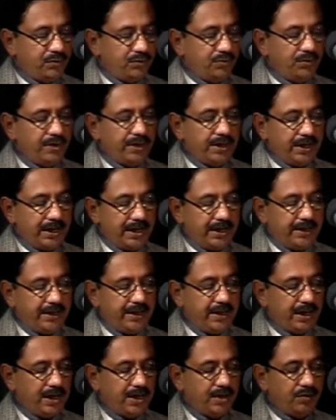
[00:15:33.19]
may give
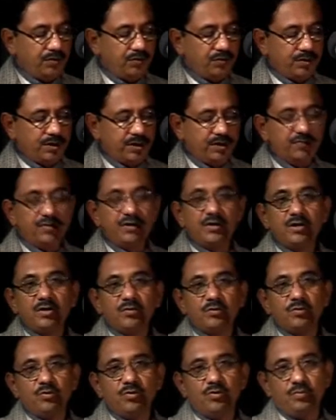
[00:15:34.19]
you an idea
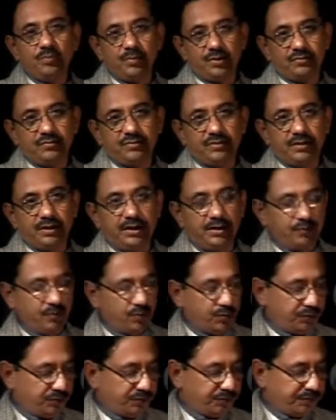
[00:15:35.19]
what a wonderful
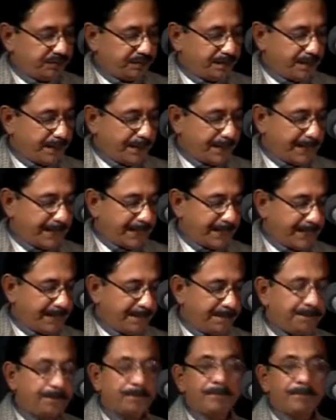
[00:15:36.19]
person he was.